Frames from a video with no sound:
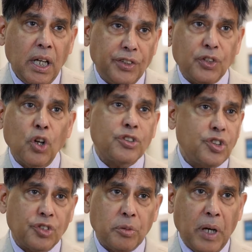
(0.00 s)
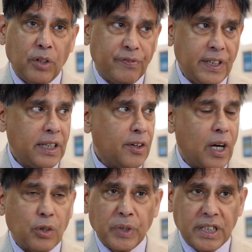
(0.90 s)
It's not just about fiddling
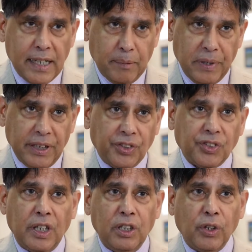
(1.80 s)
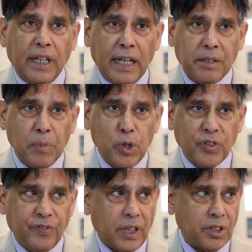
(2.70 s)
around with tablets and looking at
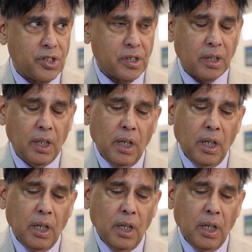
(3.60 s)
motor function.